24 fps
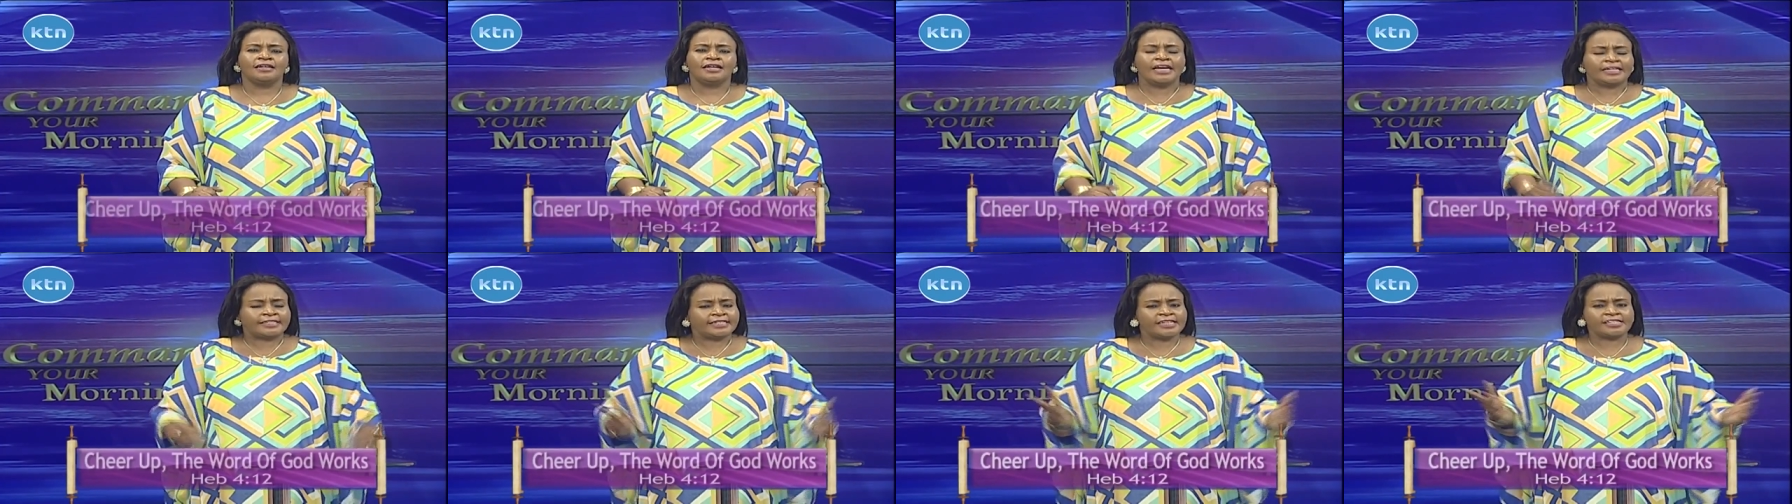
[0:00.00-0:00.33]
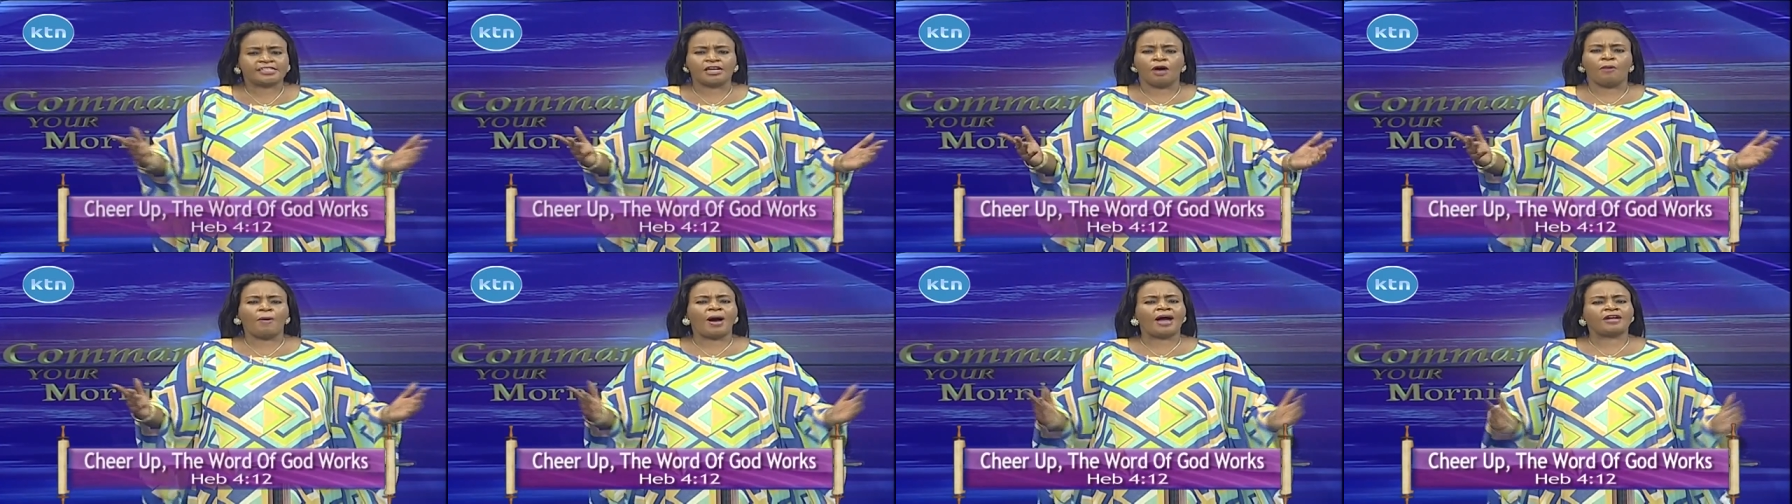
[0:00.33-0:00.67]
It
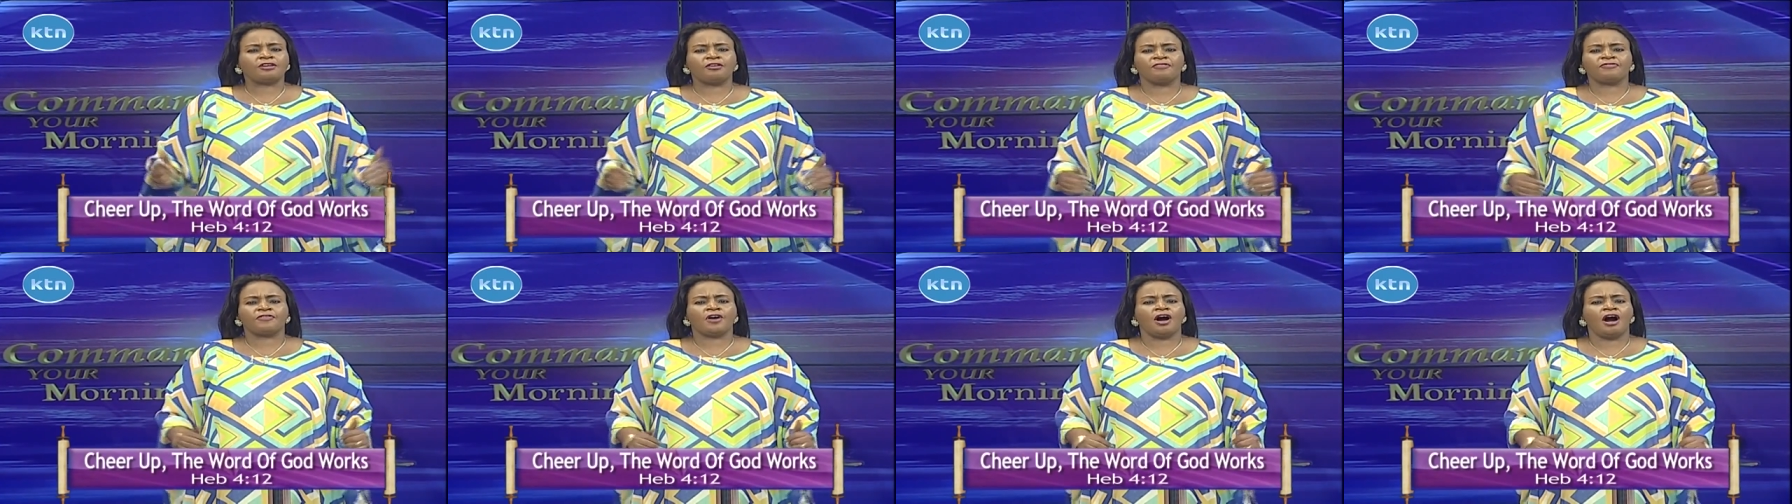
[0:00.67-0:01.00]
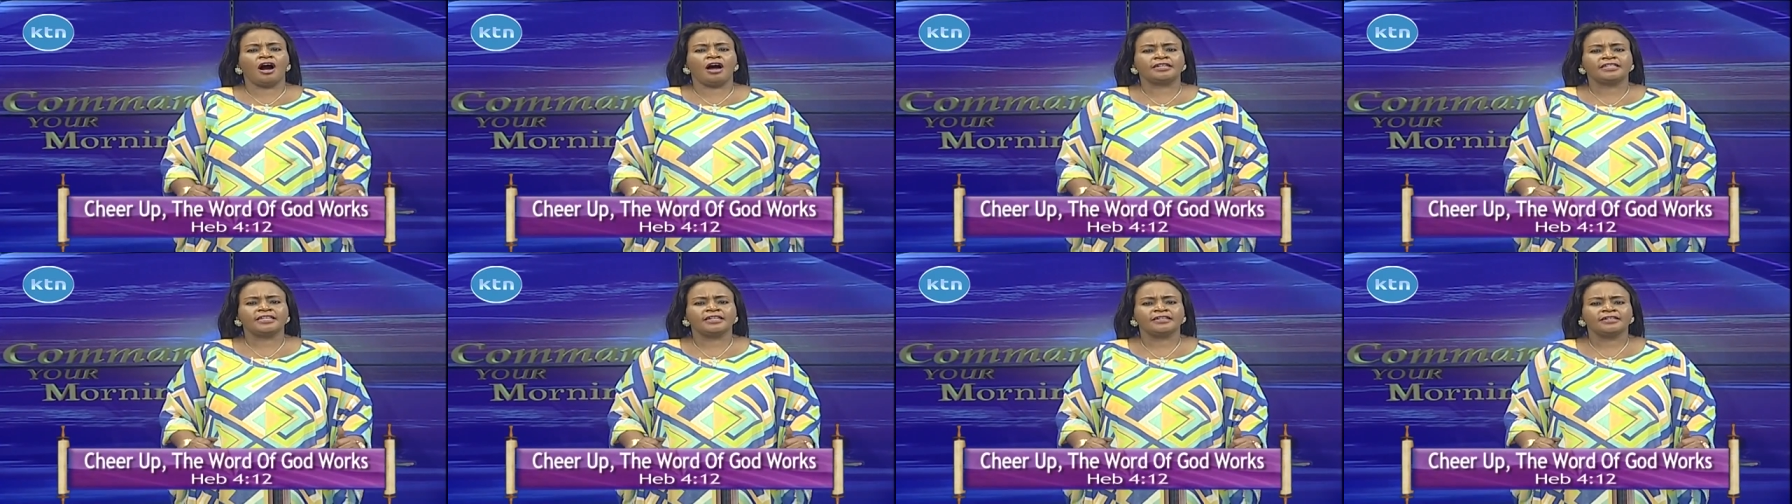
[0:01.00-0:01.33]
is the word of
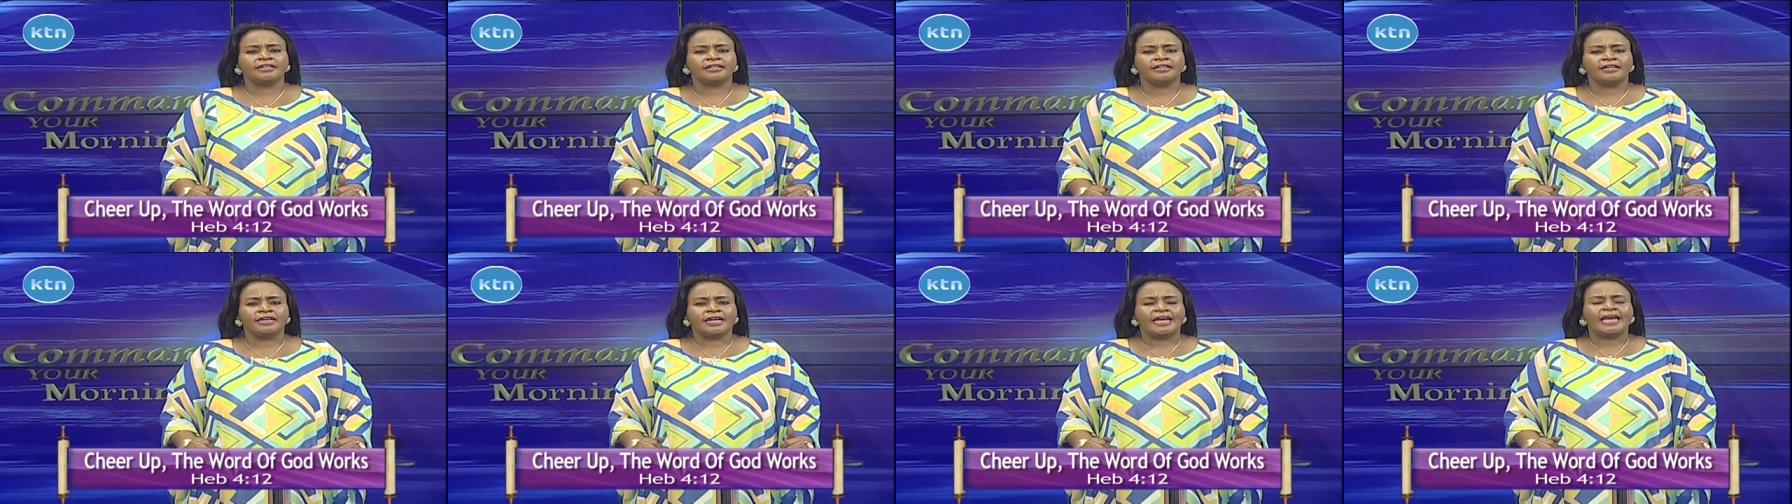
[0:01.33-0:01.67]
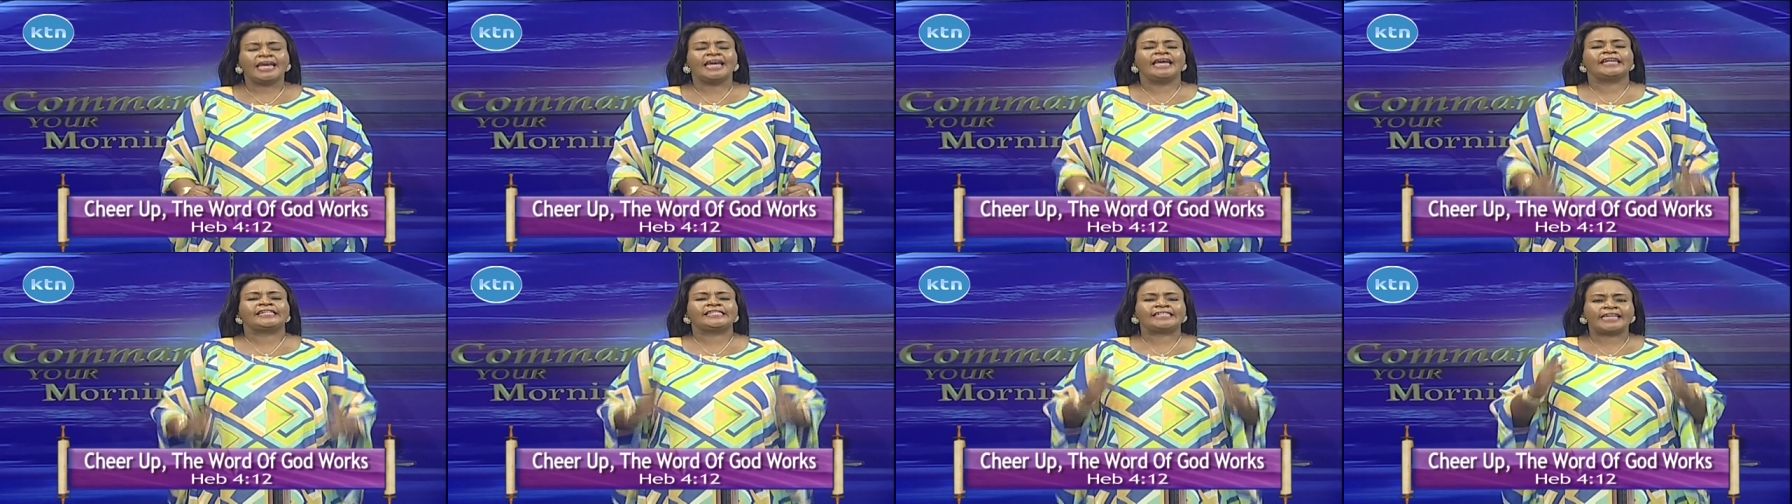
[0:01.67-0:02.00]
God.
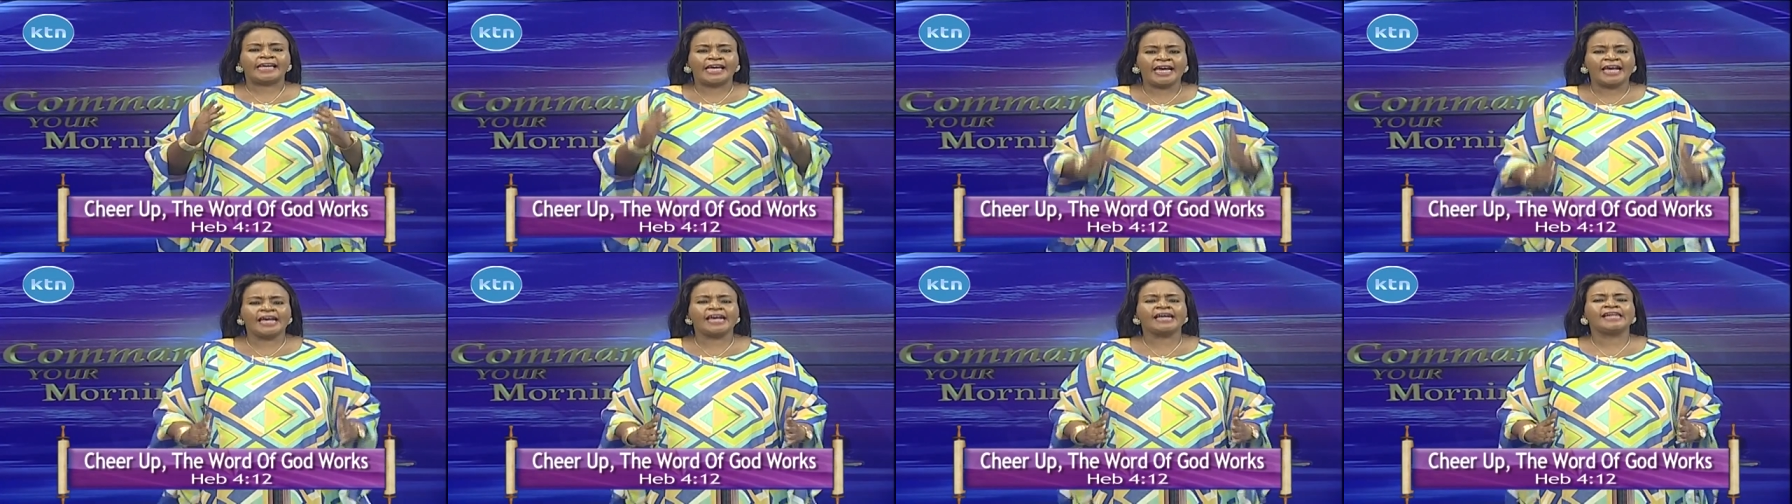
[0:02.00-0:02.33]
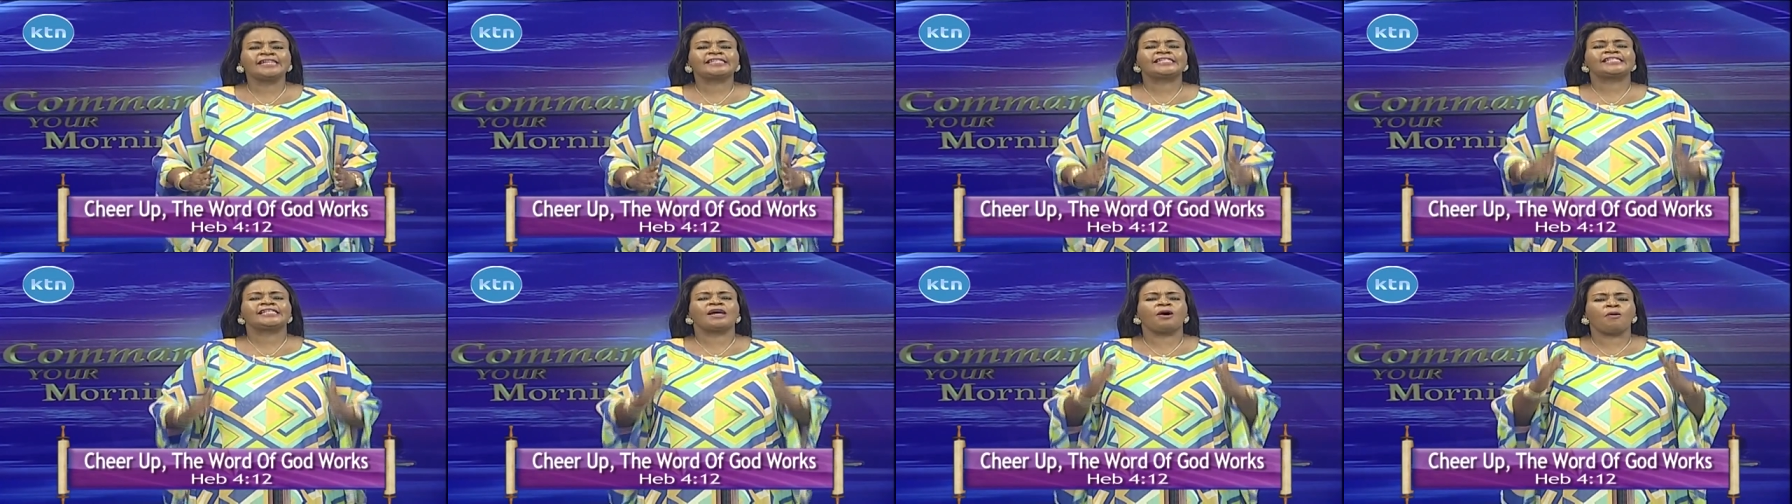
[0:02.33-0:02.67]
It
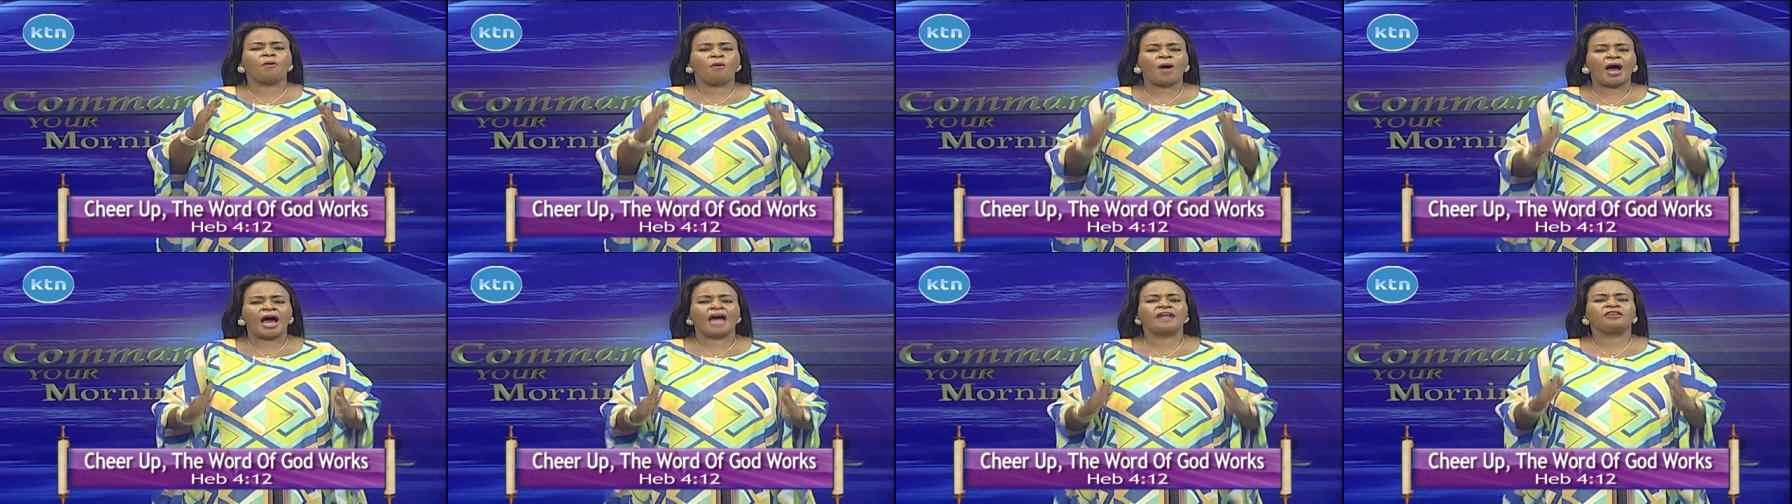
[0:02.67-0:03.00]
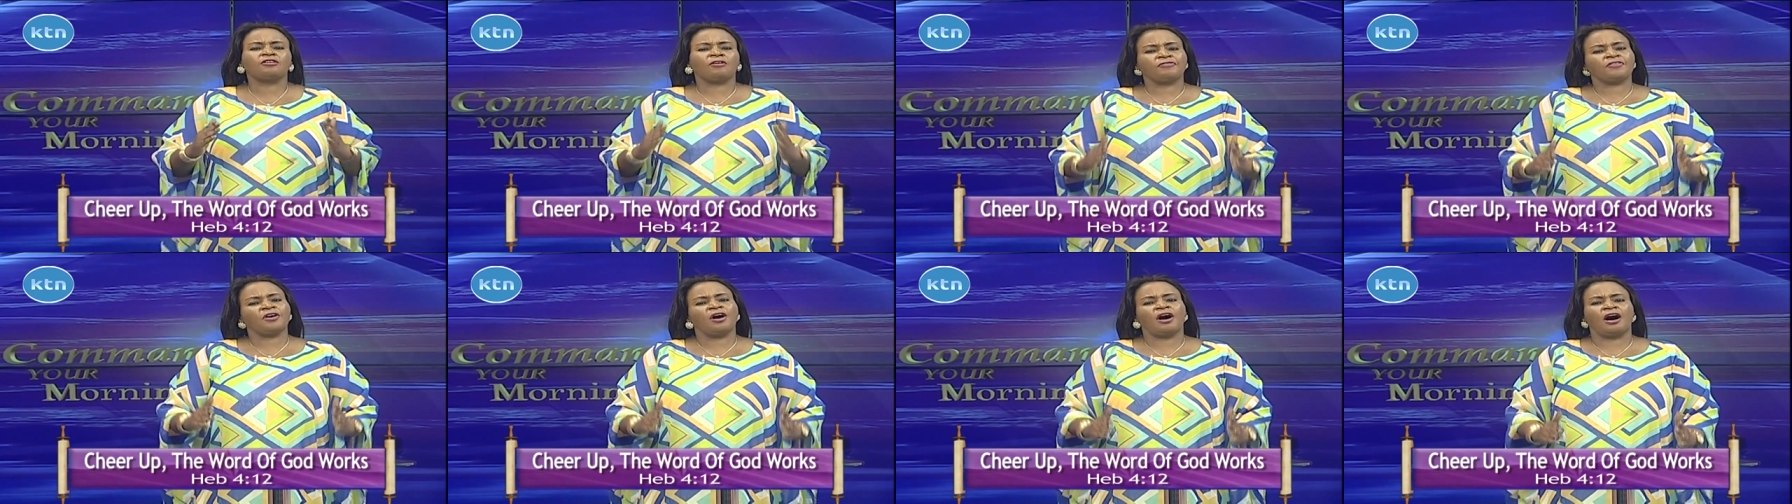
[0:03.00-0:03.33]
is the word
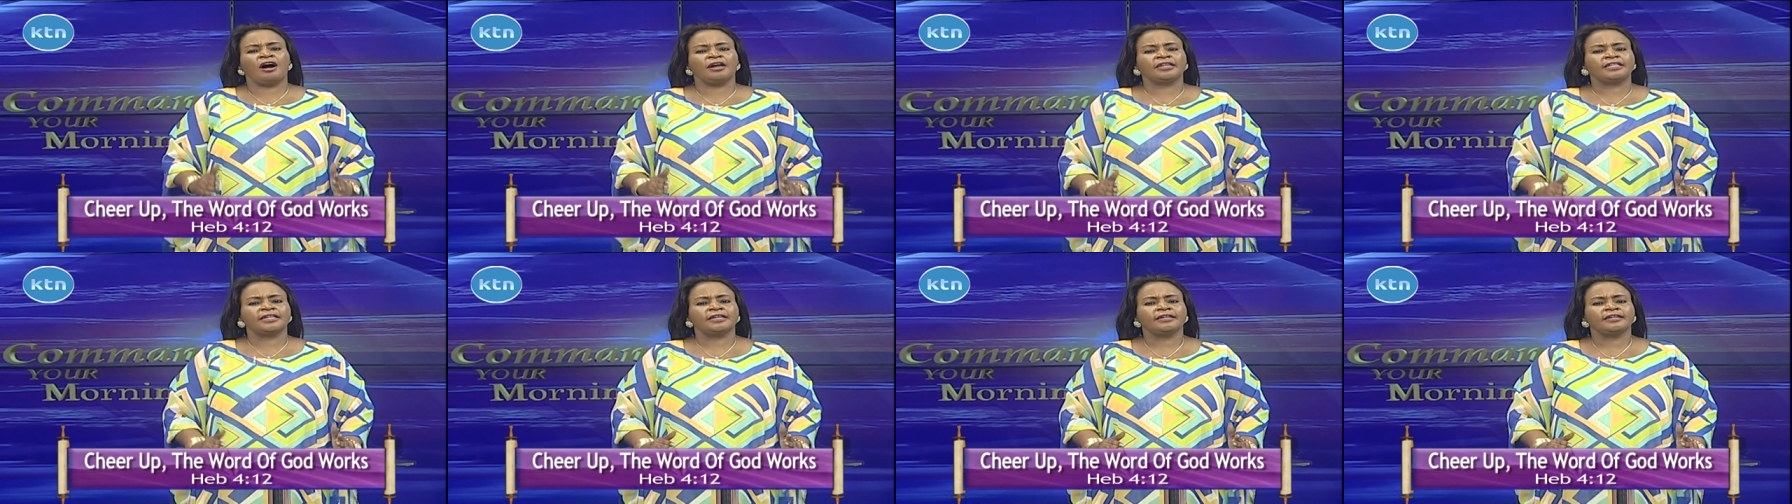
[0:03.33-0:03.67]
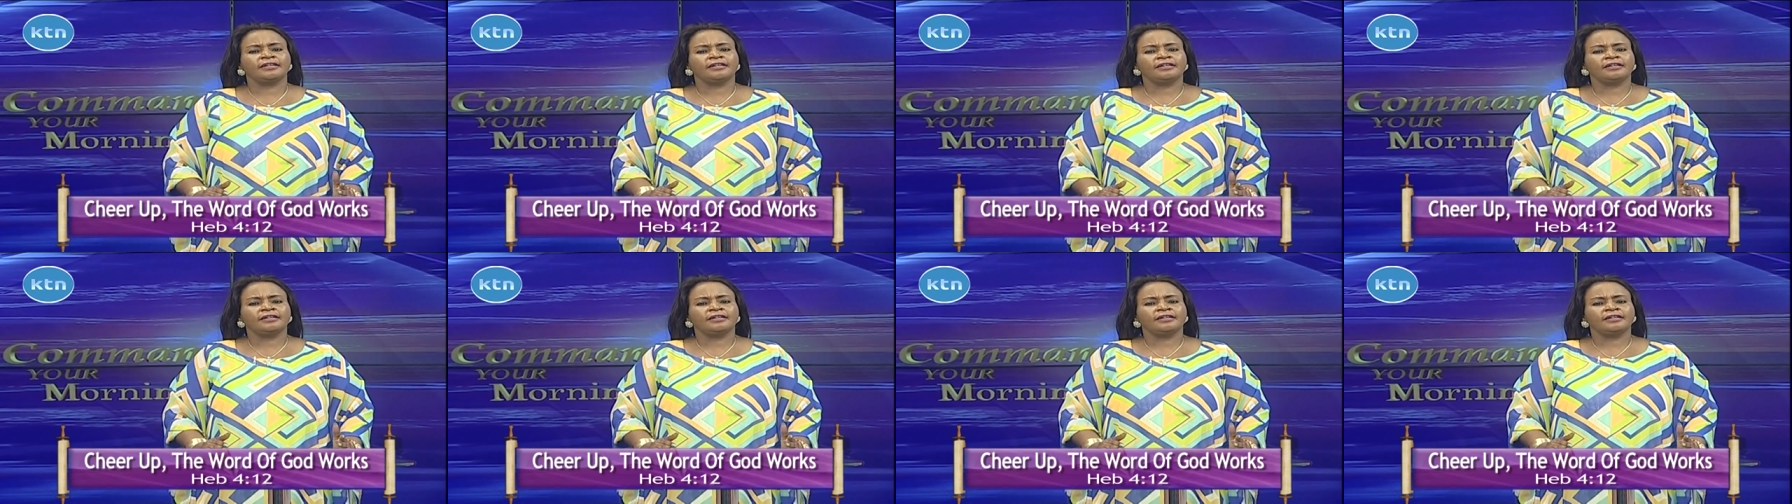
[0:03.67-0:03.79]
of God.